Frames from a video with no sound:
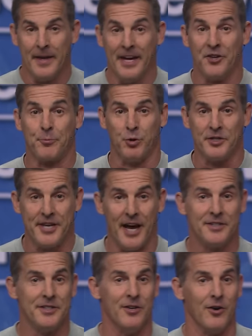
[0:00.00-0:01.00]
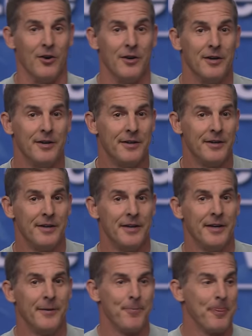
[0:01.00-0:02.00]
He's protecting her,
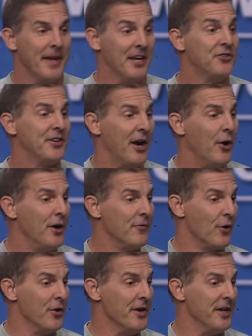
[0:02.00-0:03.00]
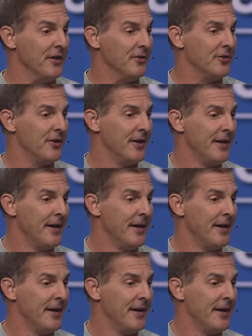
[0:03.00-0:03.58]
he's caring for her needs.